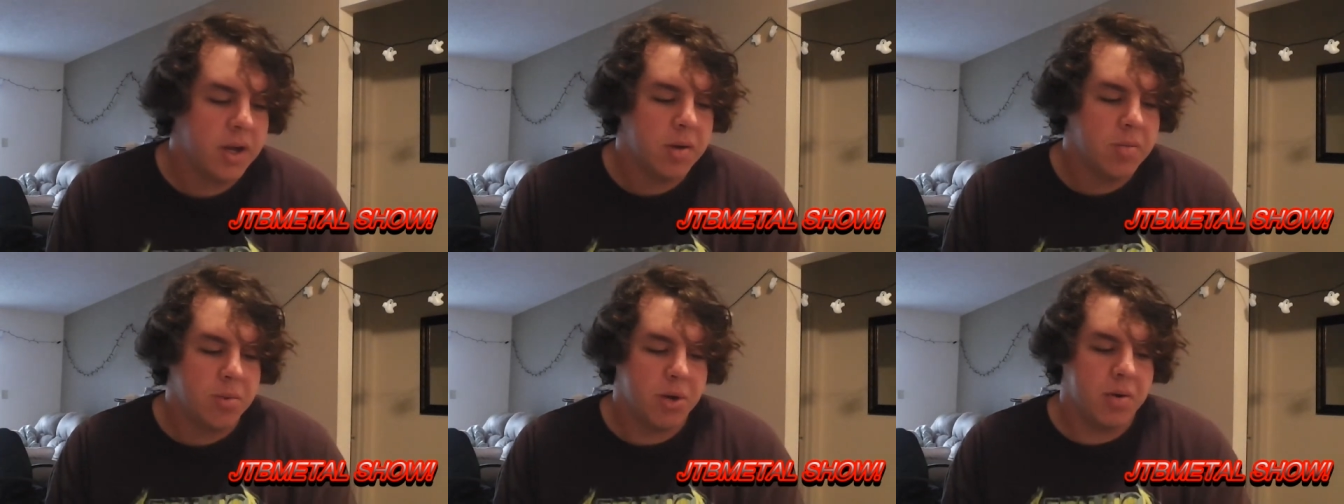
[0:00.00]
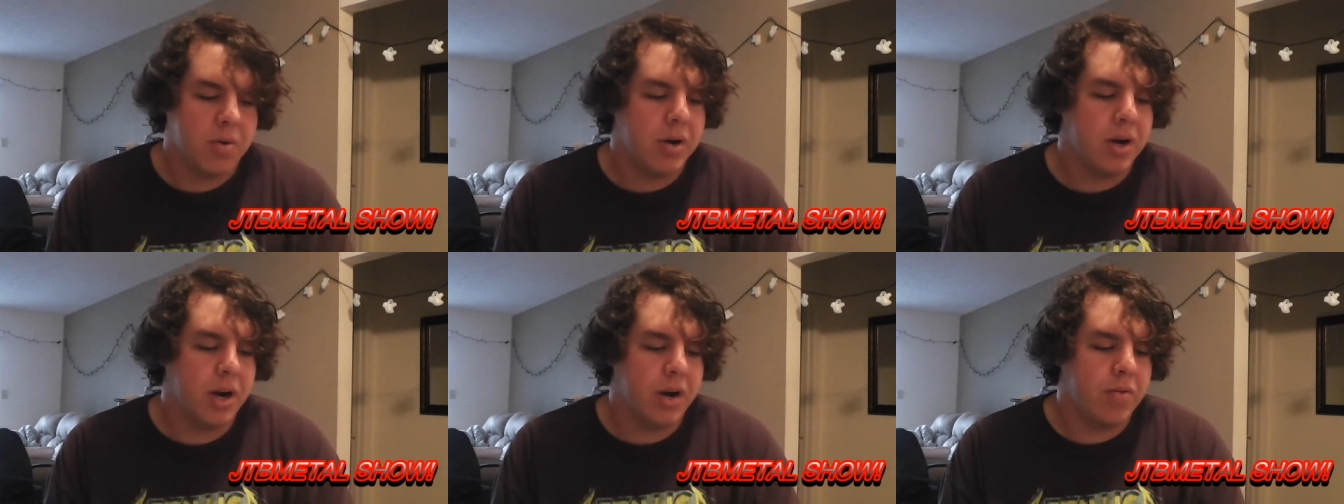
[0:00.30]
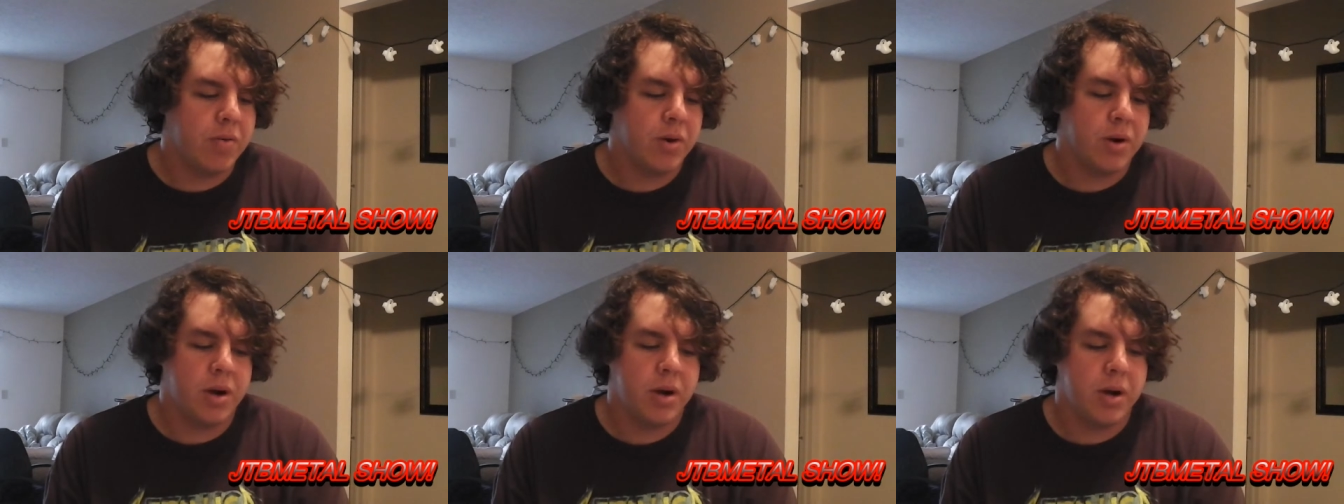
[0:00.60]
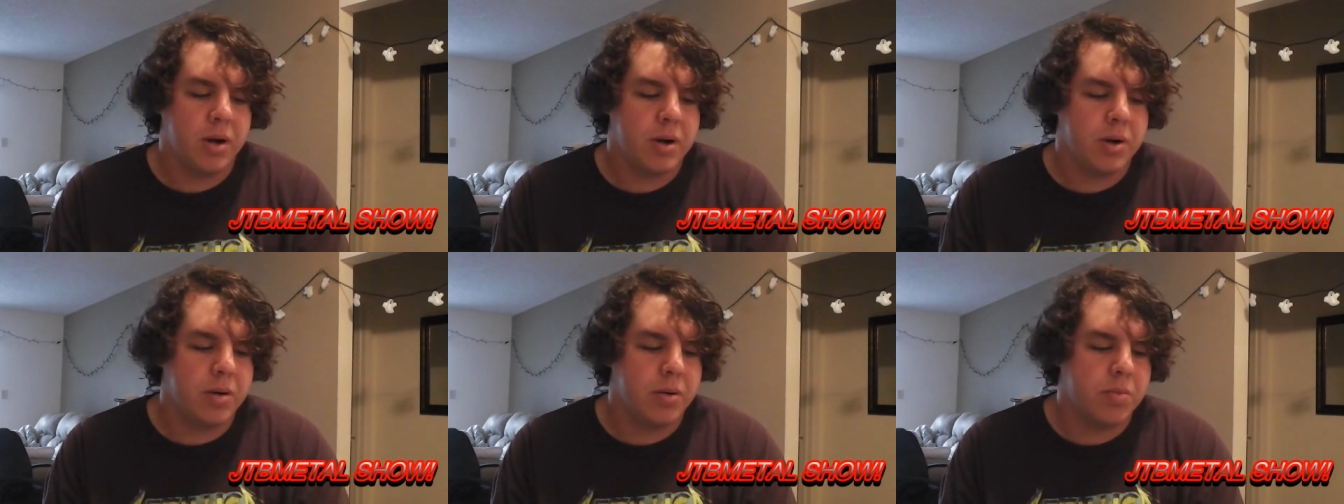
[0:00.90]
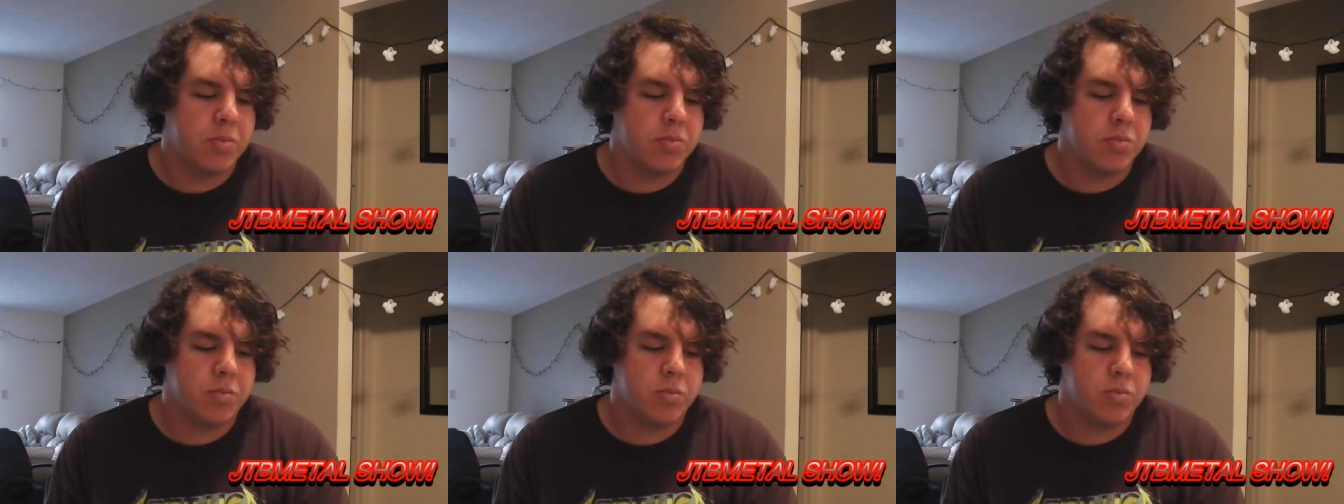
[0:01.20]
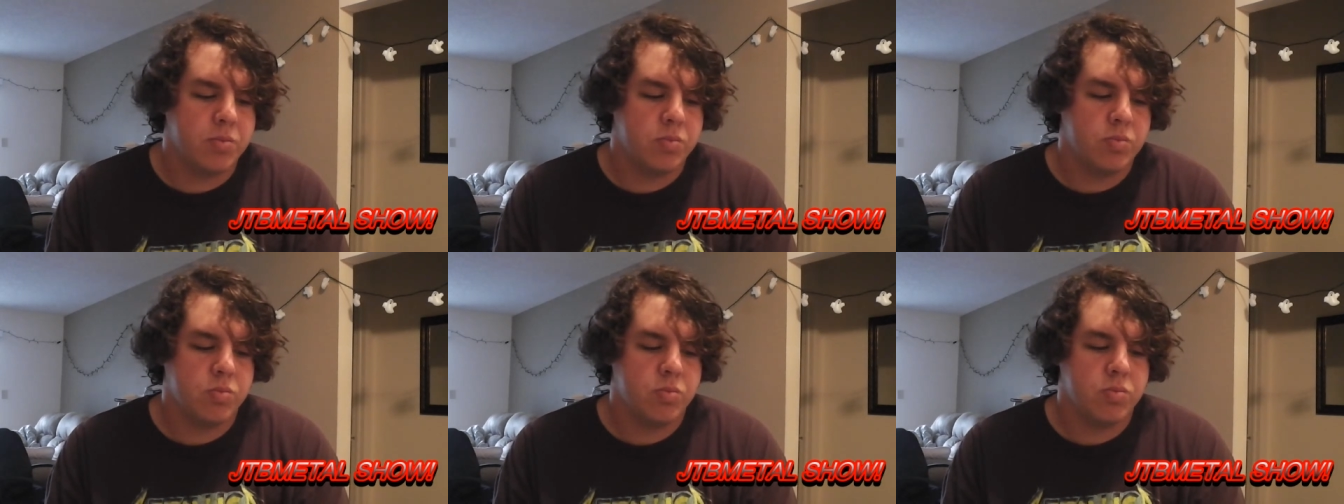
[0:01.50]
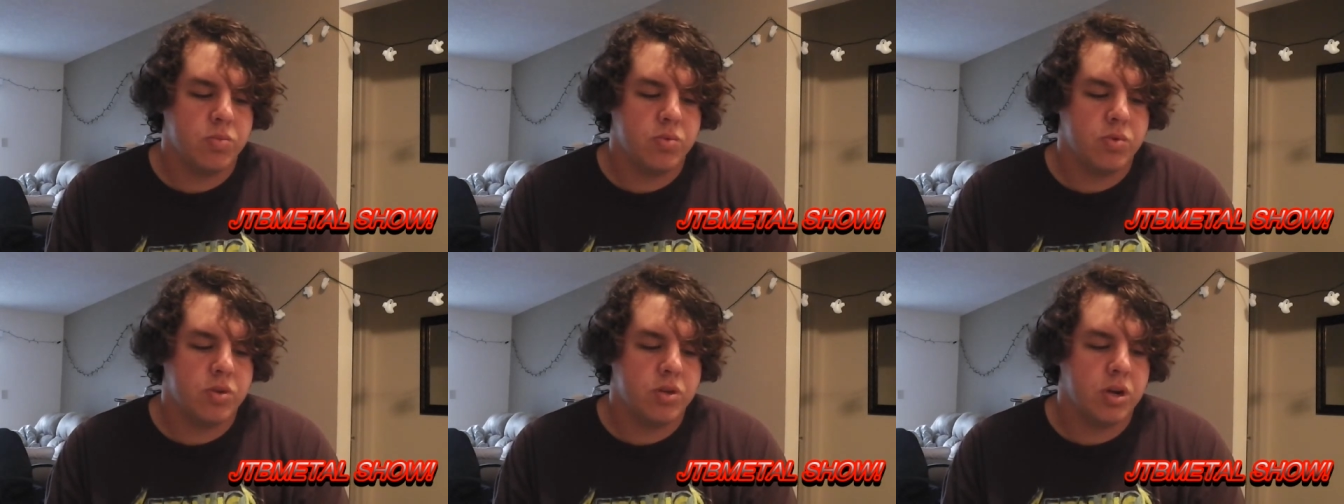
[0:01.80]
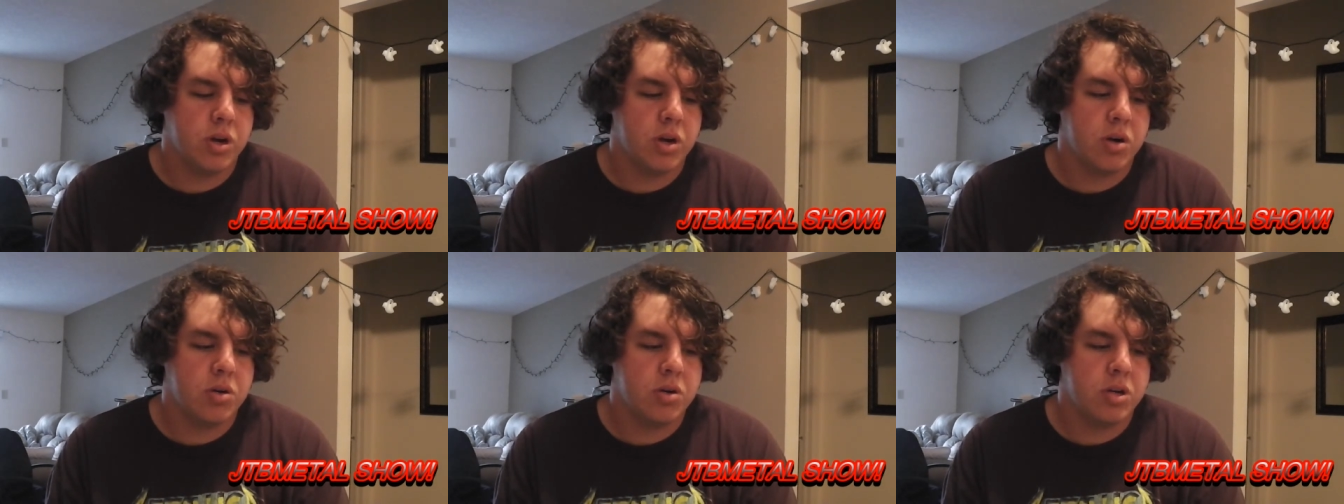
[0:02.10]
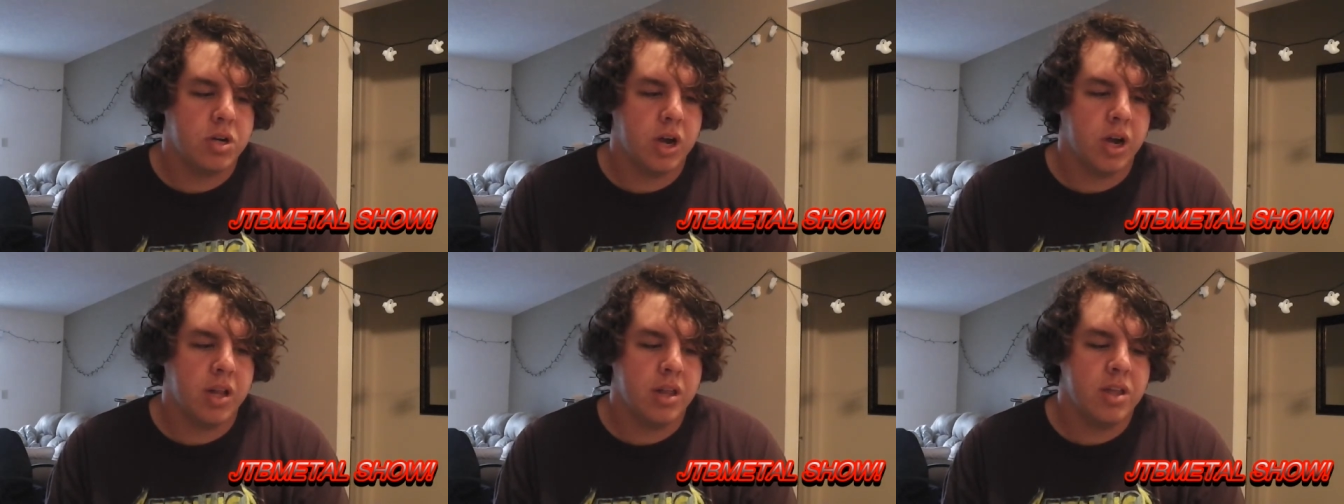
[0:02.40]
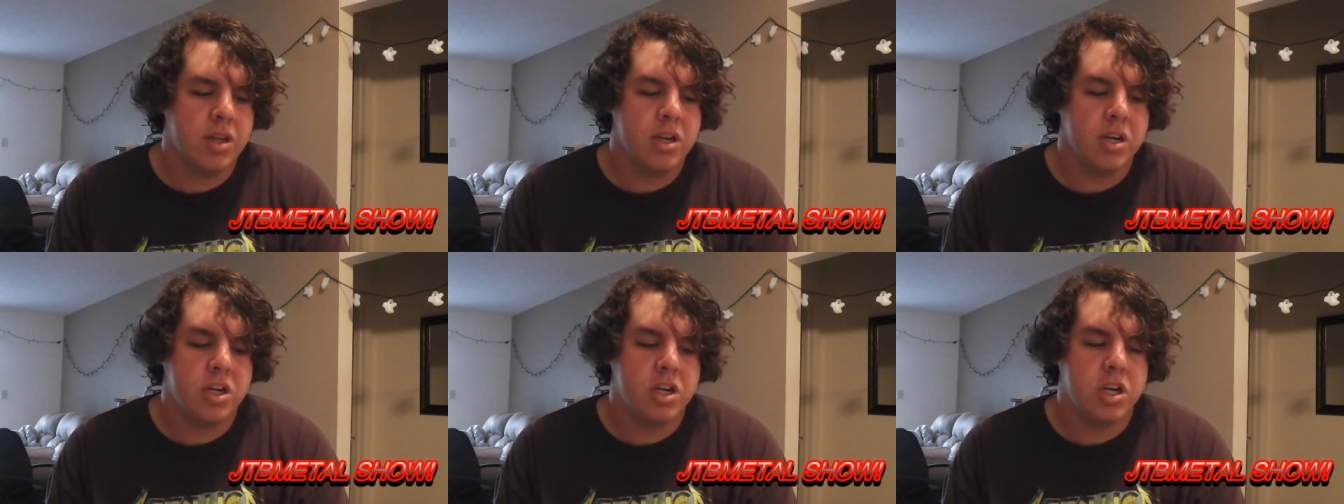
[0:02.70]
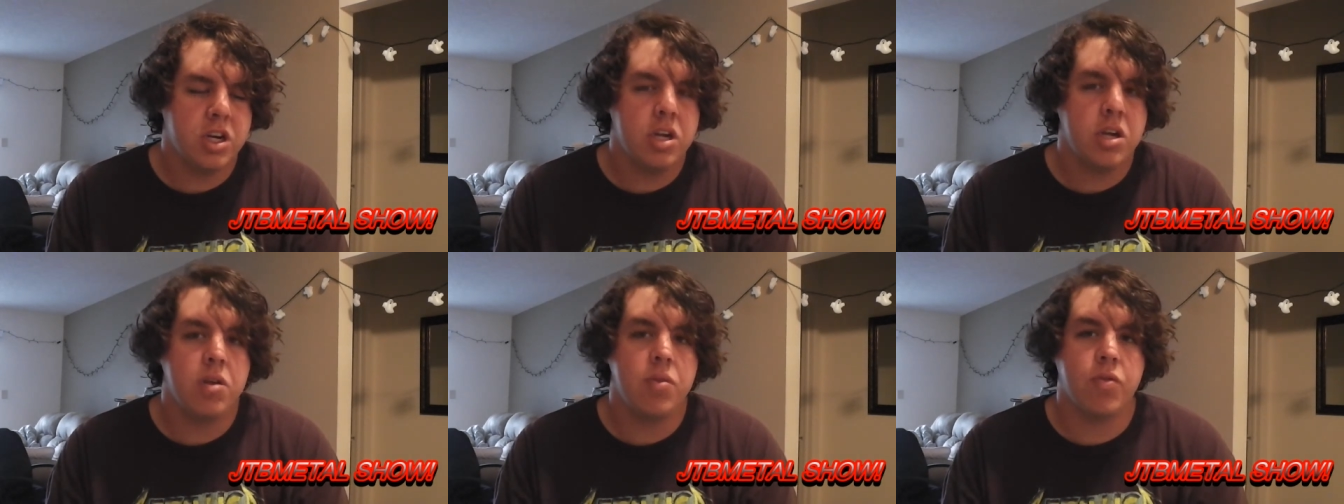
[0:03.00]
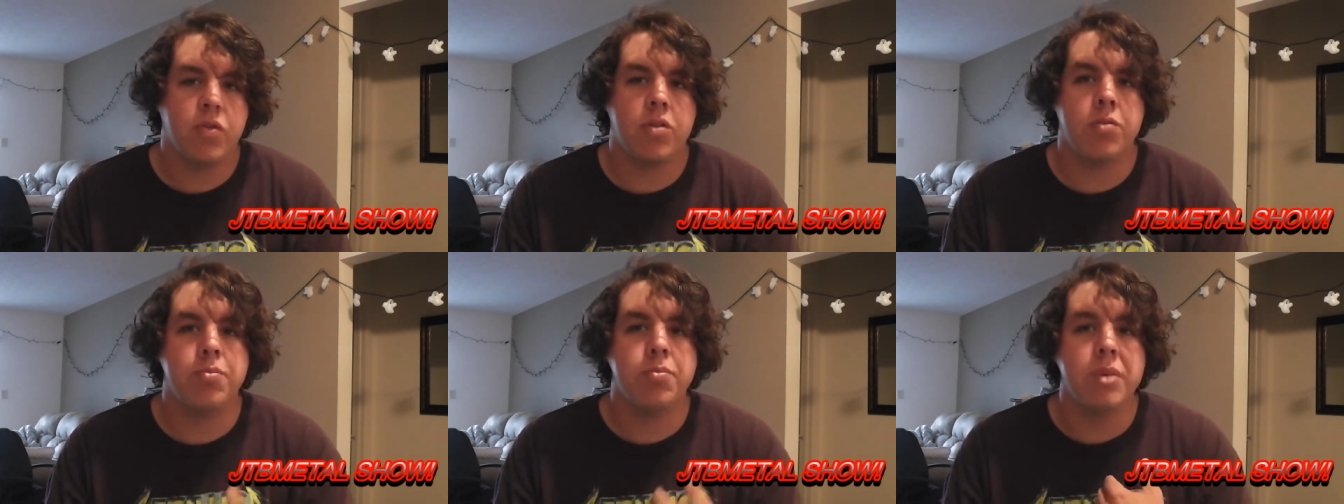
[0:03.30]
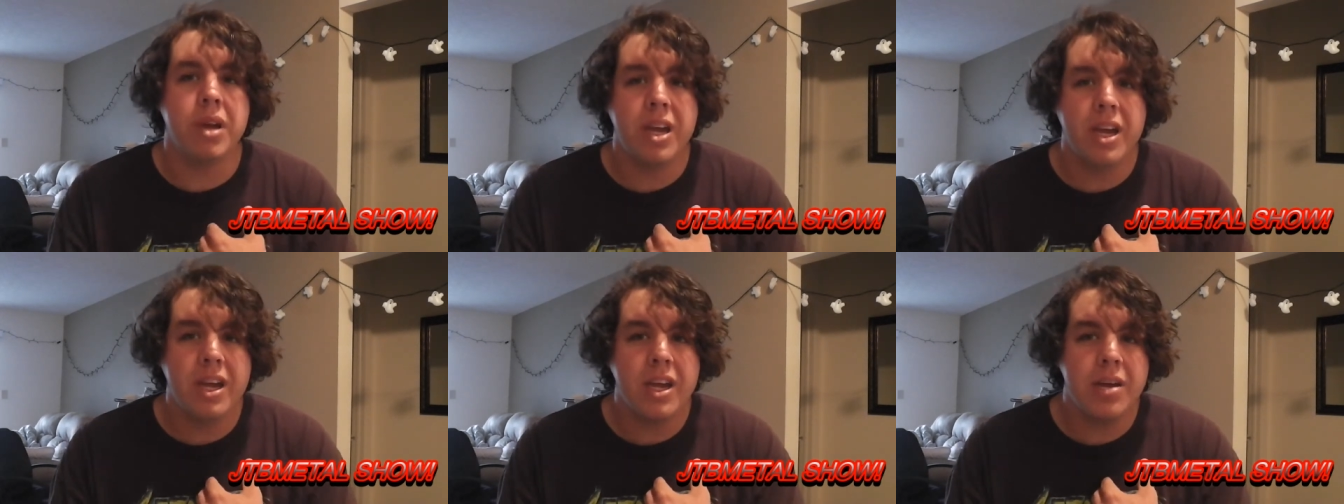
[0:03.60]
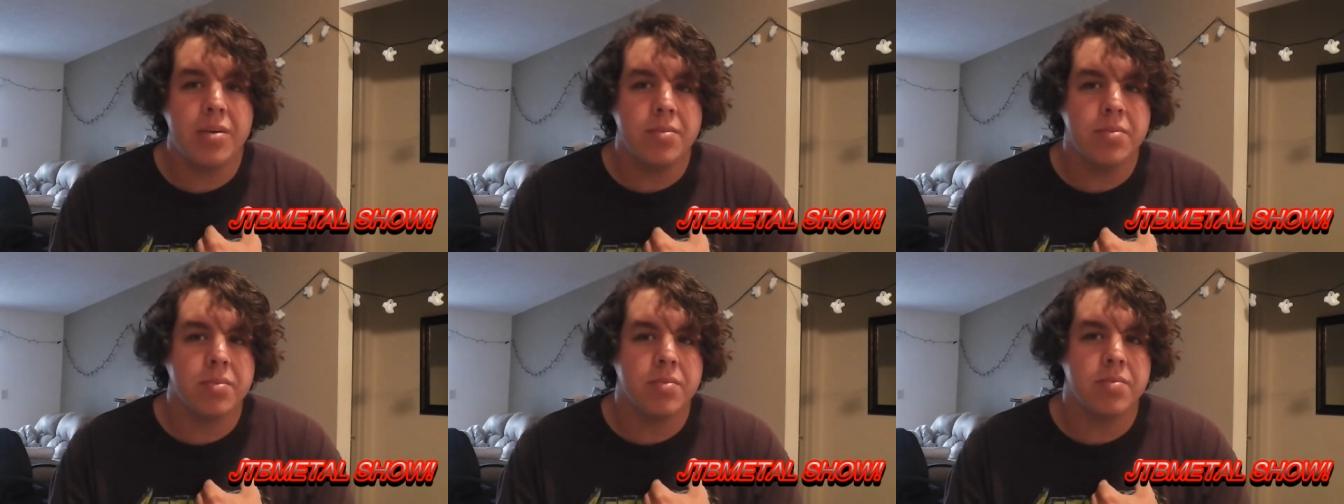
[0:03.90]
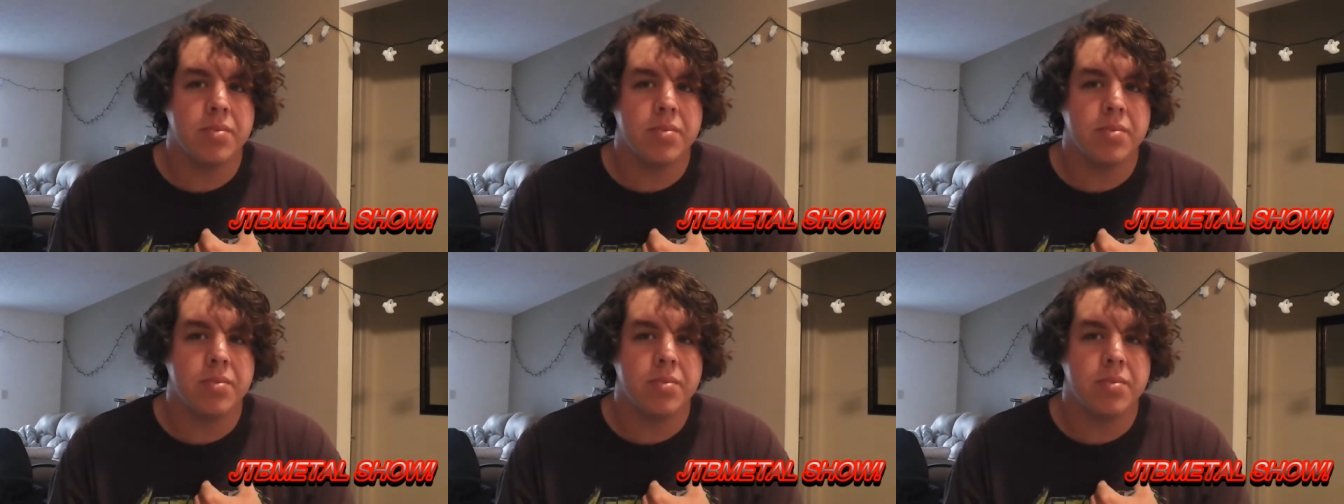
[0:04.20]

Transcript: But whatever. Um, so she, I think she, for me,